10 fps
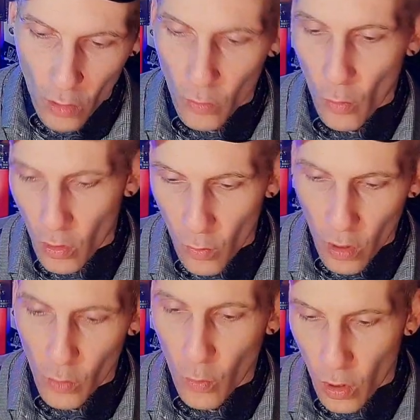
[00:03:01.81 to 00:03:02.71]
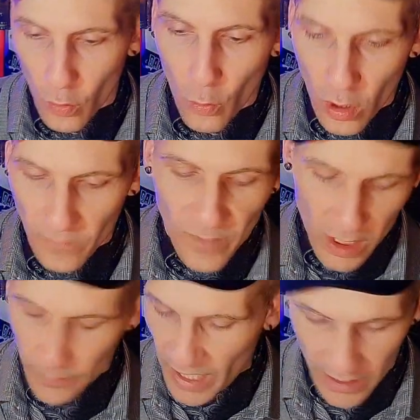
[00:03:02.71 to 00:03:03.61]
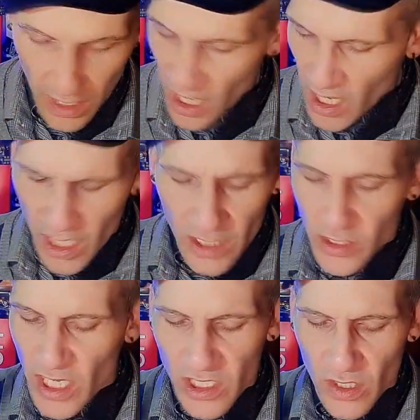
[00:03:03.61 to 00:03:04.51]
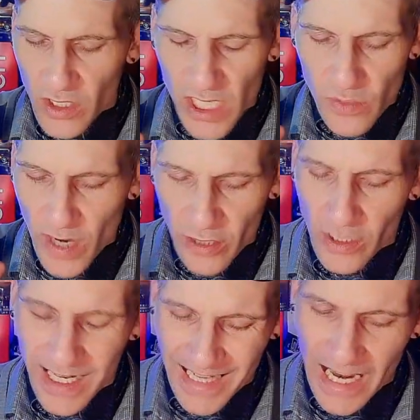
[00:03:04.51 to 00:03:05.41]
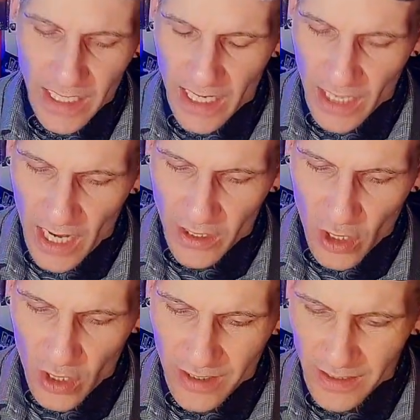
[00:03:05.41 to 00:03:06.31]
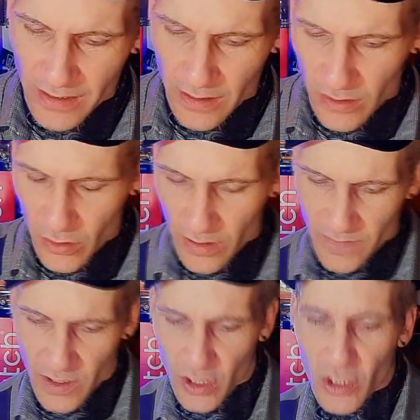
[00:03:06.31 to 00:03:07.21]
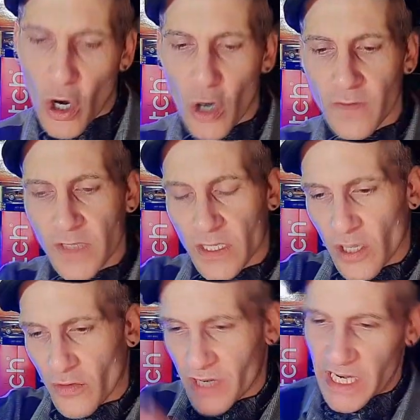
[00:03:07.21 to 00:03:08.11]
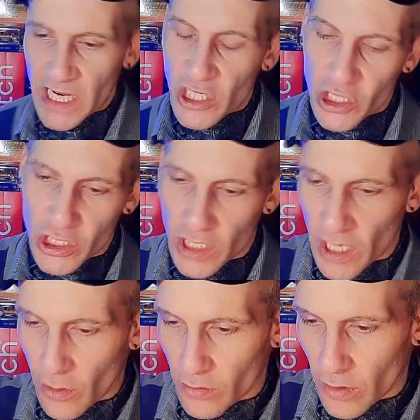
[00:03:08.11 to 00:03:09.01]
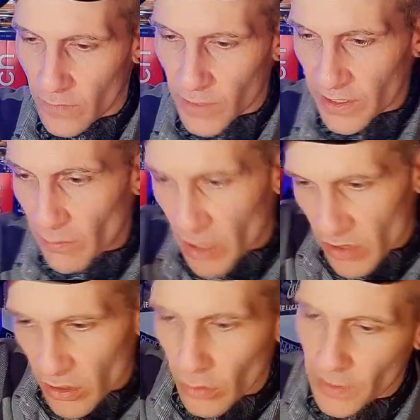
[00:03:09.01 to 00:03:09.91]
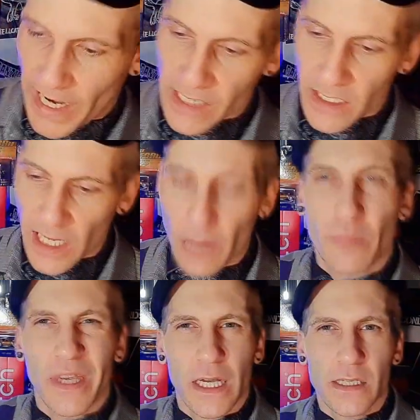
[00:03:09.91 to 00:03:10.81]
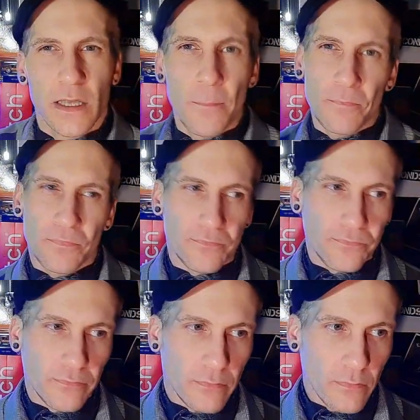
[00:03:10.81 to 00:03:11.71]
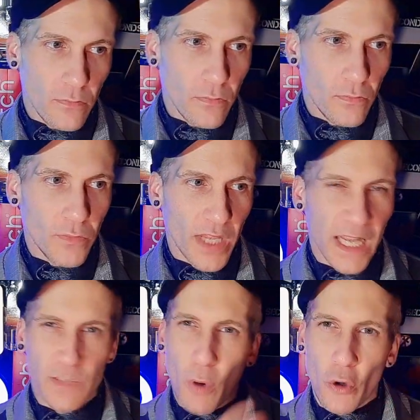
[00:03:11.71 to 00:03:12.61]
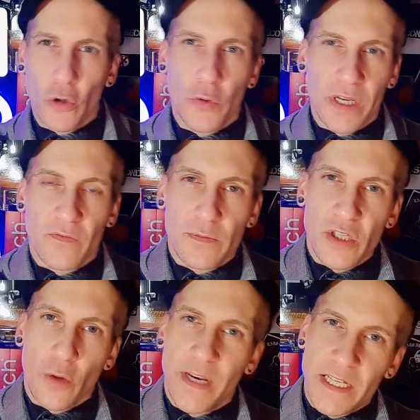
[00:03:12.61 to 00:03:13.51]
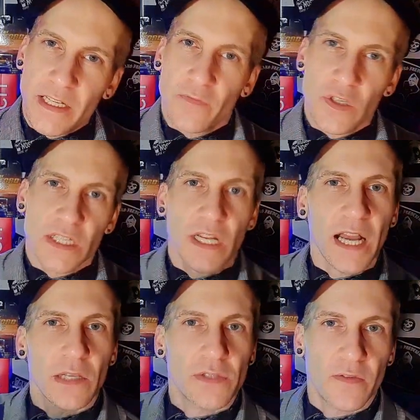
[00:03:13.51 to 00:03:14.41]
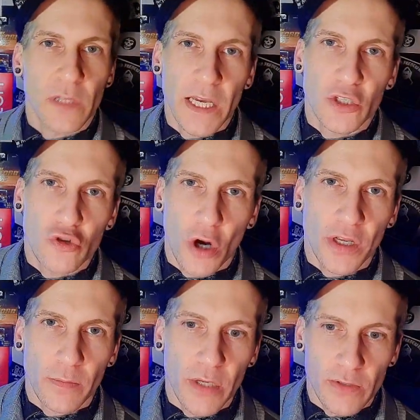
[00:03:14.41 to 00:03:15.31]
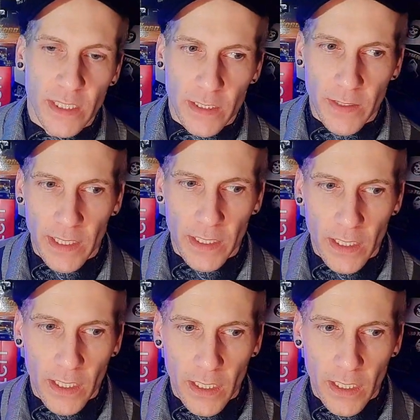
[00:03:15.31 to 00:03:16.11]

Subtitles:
wonk, wonk, wonk, wonk, wonk. Fuck, man. This record, again, it sort of carves its own niche out of like the musical landscape because it's borrowing from so many different styles of electronic music that